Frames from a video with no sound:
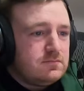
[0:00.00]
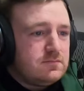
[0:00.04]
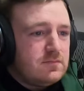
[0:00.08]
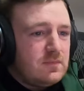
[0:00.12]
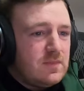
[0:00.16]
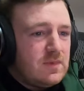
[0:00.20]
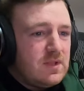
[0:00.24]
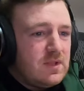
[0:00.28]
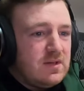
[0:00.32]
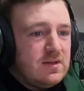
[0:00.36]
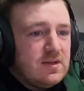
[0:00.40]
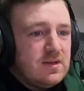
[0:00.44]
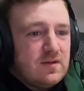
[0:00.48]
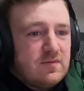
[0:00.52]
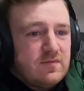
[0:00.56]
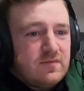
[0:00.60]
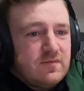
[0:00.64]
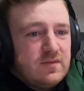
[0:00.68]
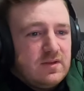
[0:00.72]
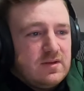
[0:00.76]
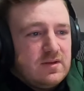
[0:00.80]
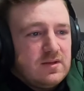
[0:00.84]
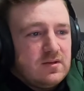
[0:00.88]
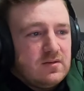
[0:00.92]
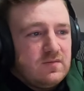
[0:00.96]
can definitely
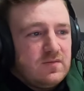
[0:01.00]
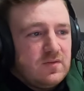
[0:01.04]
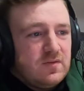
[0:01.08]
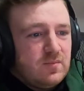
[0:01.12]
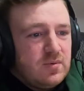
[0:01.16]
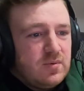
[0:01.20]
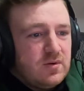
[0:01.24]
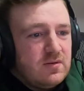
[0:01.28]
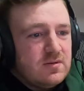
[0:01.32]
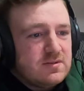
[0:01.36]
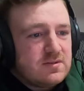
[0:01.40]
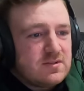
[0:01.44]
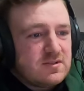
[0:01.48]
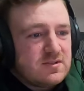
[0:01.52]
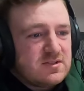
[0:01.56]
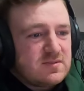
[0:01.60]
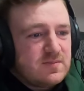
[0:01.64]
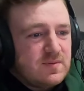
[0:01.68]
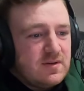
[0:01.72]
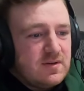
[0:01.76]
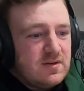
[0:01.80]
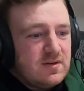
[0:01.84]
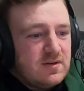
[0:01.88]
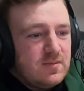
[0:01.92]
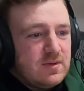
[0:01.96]
tell football is
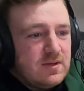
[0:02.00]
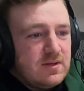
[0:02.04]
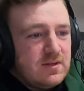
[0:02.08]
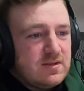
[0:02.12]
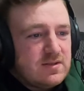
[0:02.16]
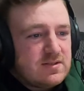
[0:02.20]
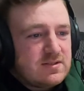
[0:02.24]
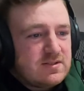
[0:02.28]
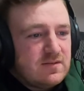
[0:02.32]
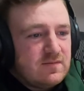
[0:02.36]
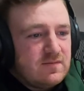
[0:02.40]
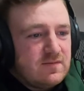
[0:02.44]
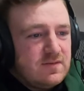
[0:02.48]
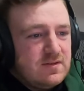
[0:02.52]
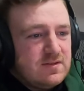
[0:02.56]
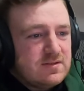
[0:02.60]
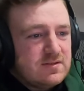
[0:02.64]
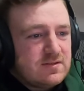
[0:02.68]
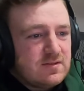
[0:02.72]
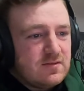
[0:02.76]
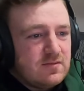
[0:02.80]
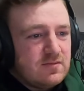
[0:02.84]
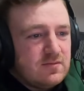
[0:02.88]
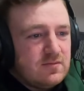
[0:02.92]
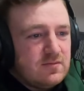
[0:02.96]
inspired by this if these
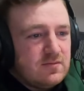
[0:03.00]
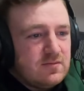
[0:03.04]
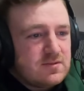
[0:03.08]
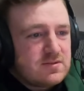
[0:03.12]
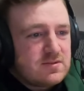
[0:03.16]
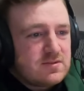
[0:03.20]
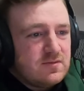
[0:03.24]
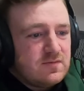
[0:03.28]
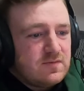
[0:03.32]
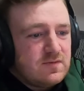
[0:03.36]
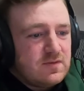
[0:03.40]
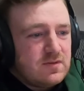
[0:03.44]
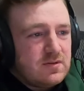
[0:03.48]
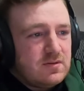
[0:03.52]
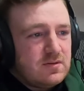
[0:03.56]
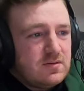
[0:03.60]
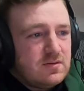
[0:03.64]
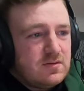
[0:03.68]
are the rules so far.